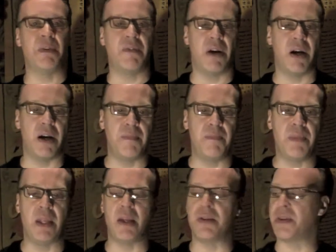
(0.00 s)
Museum of Art.
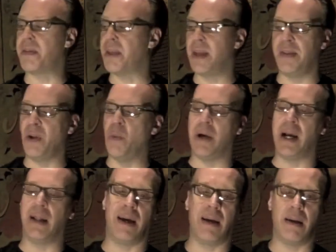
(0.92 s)
There's a thing that you
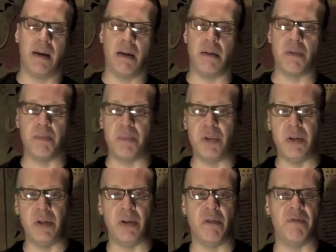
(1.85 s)
might like called,
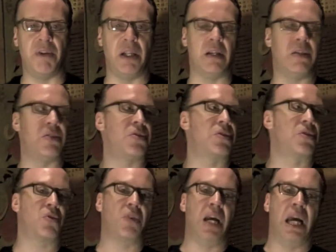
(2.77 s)
you know,
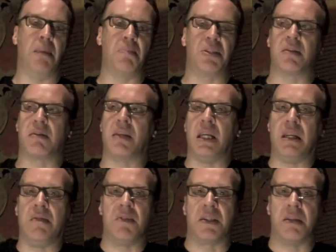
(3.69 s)
villains, tramps,
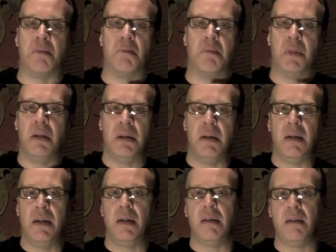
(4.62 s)
thieves, and,
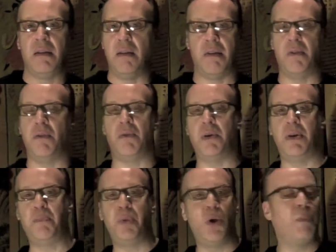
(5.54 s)
you know,
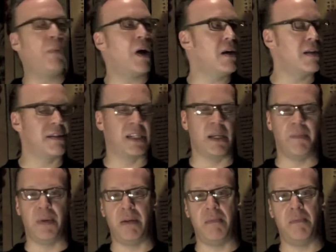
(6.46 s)
uh, pulp art
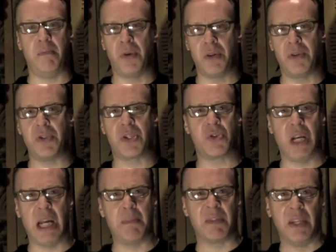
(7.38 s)
exhibit. Murders,
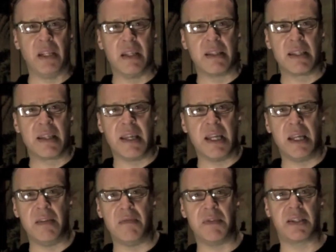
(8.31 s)
tramps, villains,
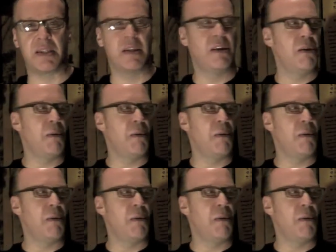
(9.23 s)
thieves. Sounds